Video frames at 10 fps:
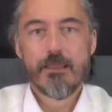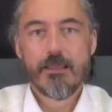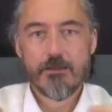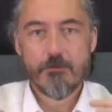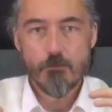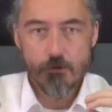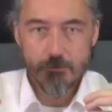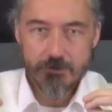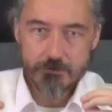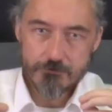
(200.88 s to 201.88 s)
in the
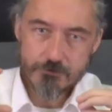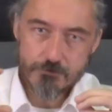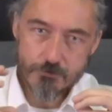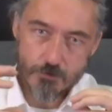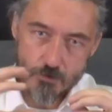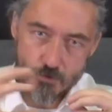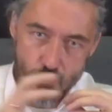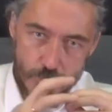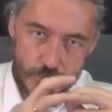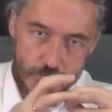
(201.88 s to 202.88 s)
moment of strong
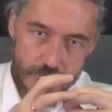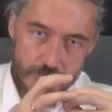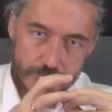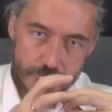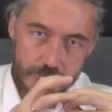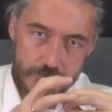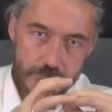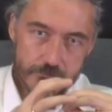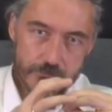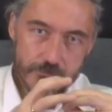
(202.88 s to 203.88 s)
overwhelm,
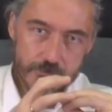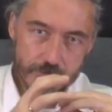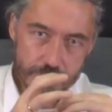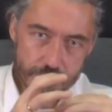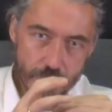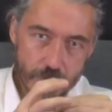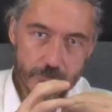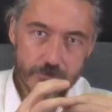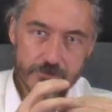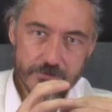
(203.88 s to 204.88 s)
the
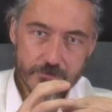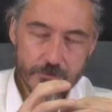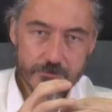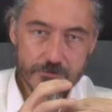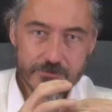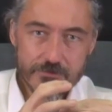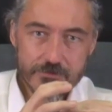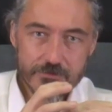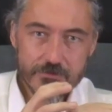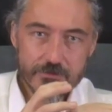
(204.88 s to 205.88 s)
trauma response
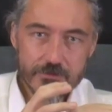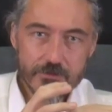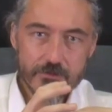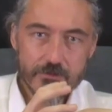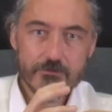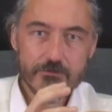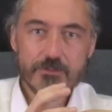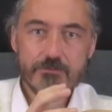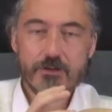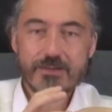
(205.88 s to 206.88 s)

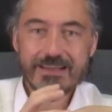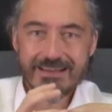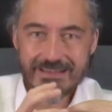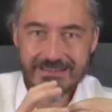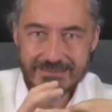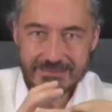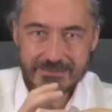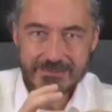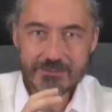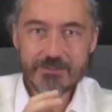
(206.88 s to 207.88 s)
was a very
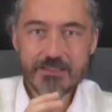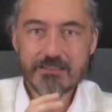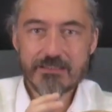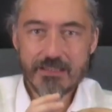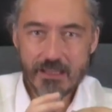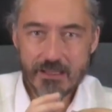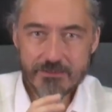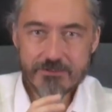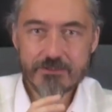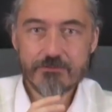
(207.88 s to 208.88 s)
necessary,
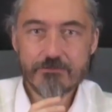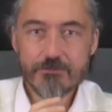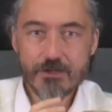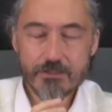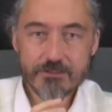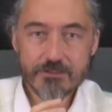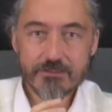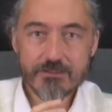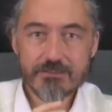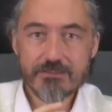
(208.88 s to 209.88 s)
intelligent
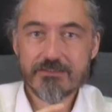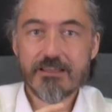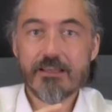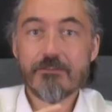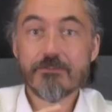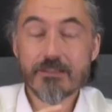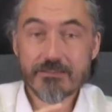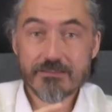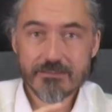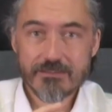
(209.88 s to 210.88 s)
function that saved
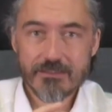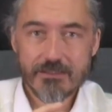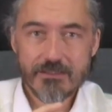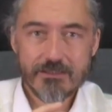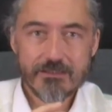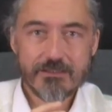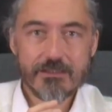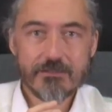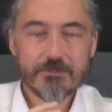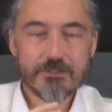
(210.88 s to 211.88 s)
us, that
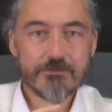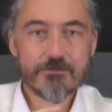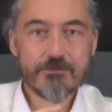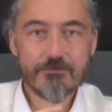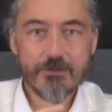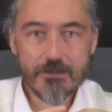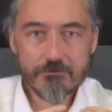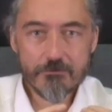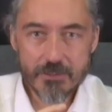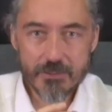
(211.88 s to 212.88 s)
helped us to
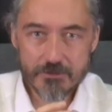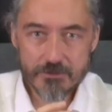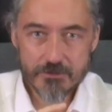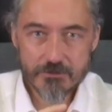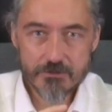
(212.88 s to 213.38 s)
survive better,